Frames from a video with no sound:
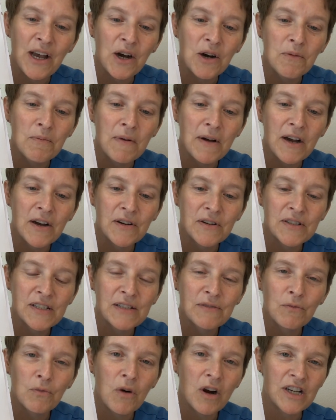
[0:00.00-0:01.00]

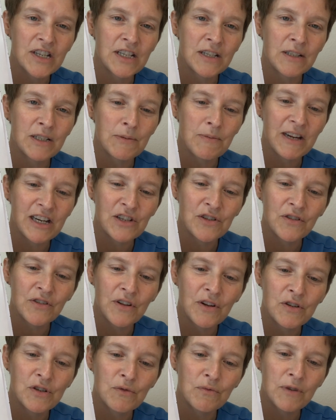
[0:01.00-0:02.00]
elbows, watching to make sure
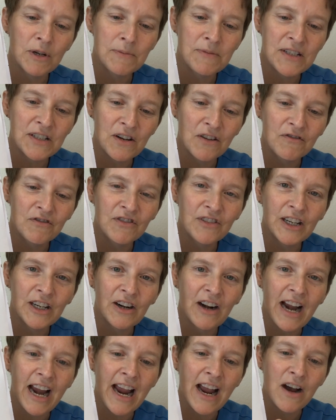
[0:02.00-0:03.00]
those ribs don't
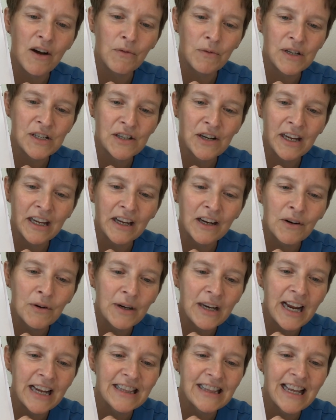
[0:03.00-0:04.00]
flare out, which can
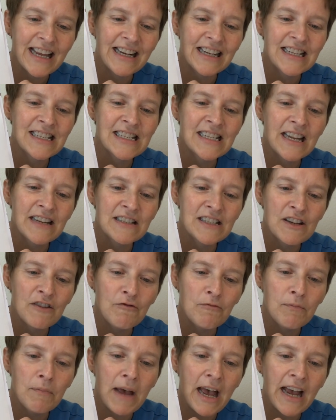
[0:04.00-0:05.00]
create that
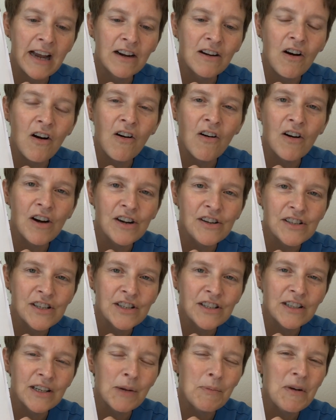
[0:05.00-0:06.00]
excessive back
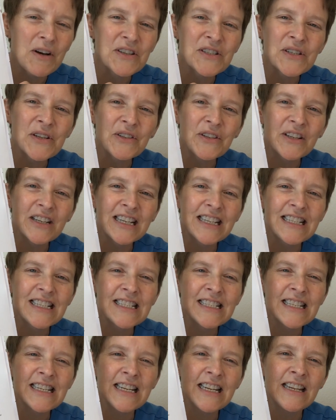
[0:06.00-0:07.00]
arch. And I'm also looking to
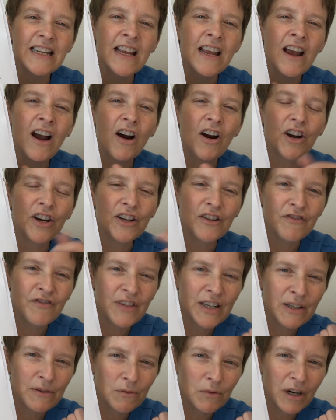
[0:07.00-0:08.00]
see, are your
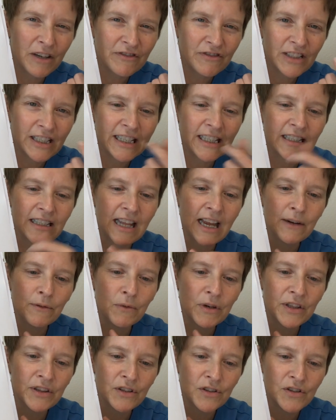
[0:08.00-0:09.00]
feet roughly in line
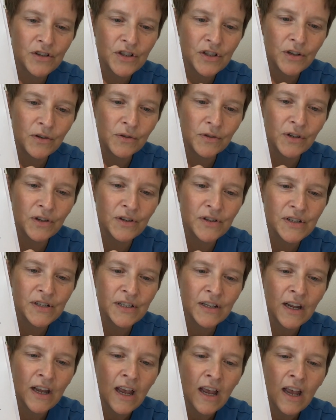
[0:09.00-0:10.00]
with your
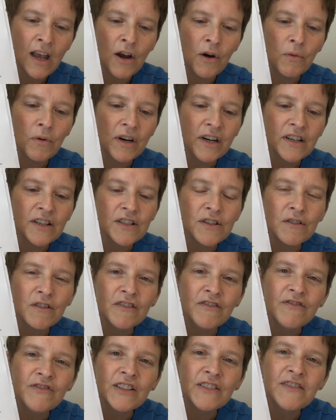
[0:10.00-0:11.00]
shoulders? We're going to do a
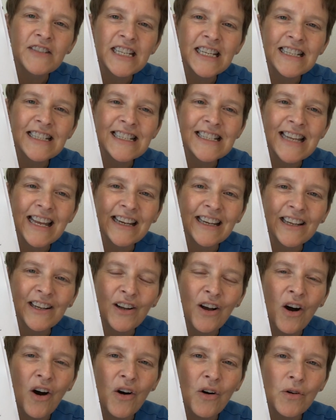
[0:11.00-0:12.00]
15-second
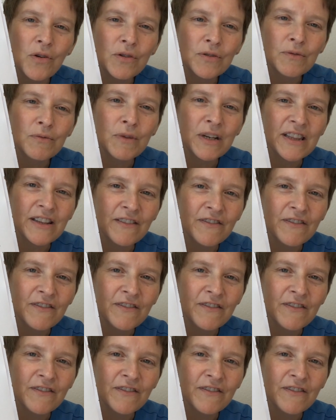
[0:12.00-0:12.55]
hold with a